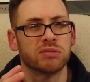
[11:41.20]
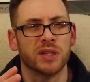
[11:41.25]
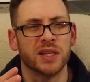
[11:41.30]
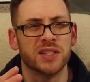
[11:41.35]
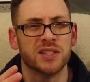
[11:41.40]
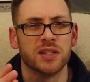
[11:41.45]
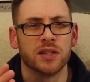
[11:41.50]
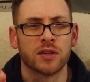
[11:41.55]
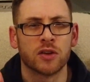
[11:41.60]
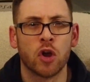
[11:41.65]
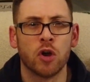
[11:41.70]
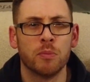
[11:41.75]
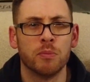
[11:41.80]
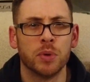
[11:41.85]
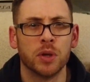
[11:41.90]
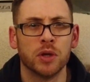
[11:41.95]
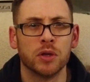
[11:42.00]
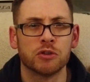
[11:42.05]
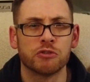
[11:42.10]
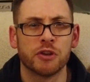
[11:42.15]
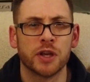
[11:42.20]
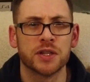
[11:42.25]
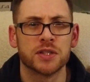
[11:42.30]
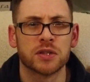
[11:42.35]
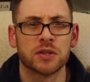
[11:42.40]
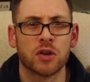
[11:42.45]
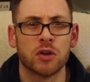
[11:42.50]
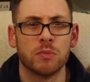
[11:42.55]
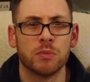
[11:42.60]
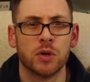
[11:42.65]
is it a combo
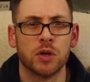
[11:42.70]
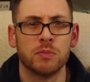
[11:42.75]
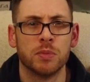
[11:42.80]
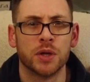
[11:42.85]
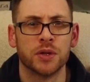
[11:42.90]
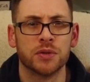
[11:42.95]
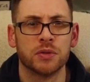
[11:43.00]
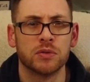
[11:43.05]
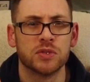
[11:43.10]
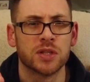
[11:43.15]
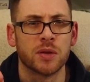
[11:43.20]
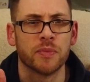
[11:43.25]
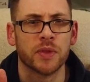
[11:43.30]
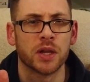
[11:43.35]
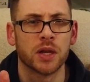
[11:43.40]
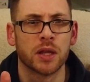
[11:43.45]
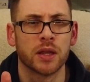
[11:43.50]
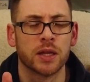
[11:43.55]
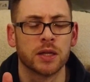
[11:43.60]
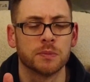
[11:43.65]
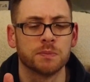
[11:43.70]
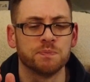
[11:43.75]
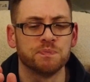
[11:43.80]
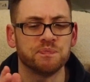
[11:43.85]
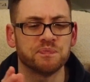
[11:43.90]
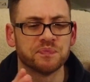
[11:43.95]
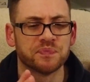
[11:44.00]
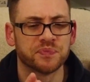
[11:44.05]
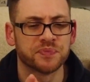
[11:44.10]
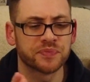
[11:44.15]
creator combo bundle, something like that.
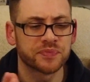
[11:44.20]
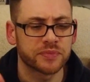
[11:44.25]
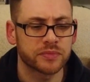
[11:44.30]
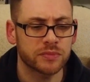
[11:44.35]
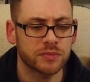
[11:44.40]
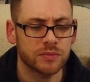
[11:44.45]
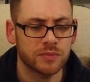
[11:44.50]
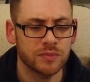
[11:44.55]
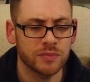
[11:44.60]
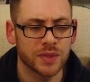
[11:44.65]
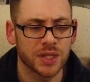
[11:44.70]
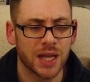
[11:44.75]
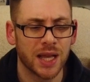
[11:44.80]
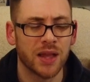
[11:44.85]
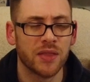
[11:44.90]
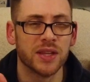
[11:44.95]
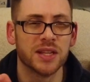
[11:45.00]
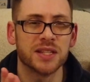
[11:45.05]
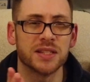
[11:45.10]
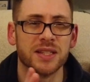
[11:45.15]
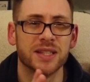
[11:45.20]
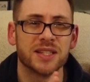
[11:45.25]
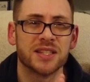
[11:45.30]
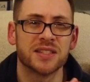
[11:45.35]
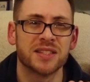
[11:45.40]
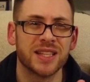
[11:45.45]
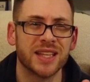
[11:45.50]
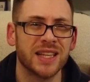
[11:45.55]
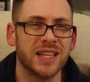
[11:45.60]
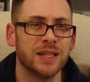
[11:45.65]
And it
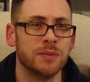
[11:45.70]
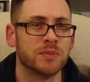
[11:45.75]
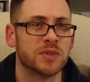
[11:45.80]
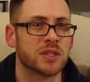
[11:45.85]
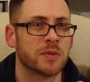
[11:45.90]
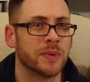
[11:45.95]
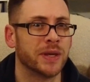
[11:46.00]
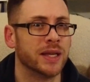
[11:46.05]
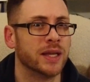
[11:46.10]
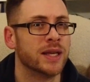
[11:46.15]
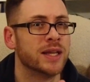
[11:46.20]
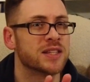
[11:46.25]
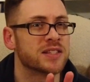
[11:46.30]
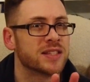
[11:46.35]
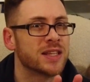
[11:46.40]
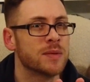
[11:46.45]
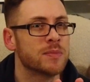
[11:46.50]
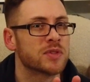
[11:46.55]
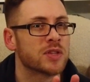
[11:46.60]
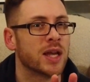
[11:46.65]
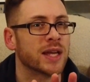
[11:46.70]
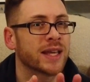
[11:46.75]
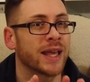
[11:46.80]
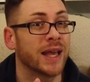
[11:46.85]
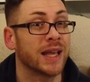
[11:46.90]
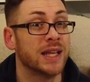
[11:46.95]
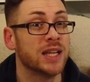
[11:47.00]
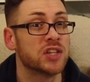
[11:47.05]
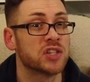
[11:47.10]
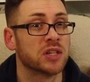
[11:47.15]
seems like
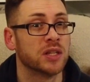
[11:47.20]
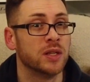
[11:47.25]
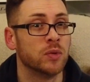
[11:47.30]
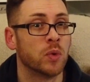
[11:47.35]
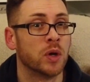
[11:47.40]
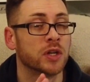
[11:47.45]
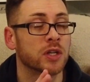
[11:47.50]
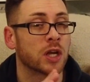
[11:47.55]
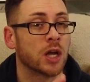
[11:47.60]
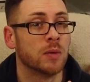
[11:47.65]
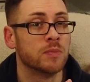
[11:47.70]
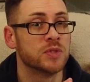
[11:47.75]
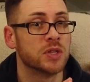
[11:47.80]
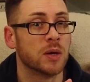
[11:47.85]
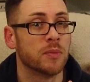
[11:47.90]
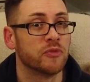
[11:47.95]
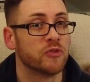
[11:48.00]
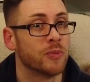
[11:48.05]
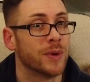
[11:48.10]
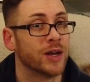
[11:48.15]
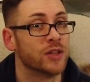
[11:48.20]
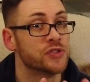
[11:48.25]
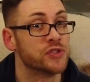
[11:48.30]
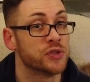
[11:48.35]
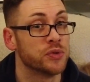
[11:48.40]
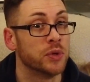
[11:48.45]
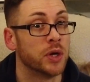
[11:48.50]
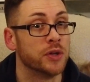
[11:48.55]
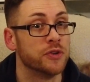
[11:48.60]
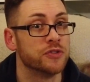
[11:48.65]
occasionally one comes up for around
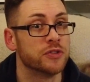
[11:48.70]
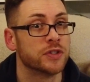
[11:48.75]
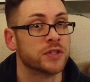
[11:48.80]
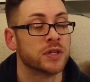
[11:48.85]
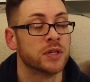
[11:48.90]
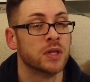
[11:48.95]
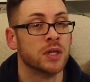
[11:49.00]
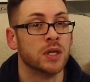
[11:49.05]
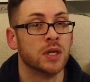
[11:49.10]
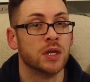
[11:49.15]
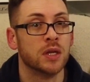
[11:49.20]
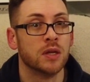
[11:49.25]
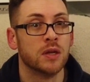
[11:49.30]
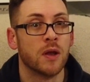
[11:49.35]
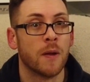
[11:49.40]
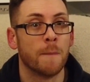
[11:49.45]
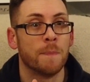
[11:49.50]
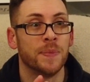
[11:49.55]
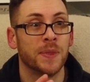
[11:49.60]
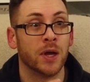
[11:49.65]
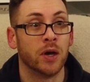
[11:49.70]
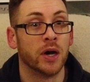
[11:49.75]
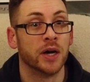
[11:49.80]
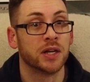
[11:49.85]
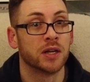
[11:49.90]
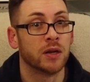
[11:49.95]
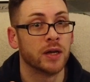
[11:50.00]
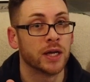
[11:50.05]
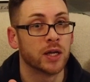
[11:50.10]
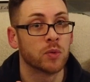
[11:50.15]
200. Now
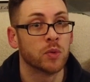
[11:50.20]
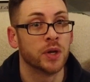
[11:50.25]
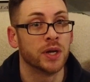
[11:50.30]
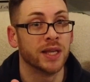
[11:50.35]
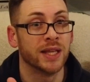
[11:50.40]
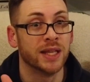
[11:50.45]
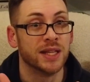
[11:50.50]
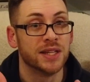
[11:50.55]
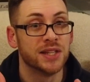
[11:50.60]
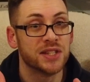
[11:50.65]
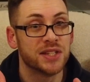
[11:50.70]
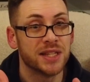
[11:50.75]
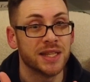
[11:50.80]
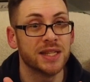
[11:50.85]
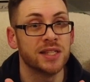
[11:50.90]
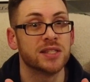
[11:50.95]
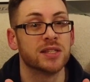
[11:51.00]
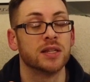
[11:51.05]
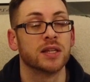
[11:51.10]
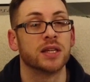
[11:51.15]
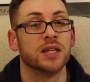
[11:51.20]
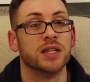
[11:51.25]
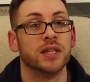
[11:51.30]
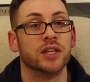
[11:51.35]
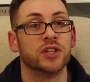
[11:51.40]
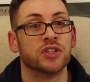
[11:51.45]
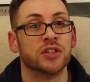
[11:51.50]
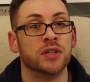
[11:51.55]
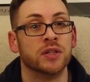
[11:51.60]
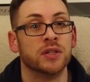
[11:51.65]
I'd like one in decent
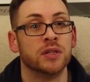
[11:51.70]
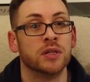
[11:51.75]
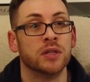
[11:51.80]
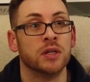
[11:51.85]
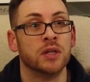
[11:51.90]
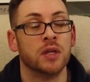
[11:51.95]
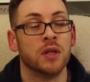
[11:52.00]
condition,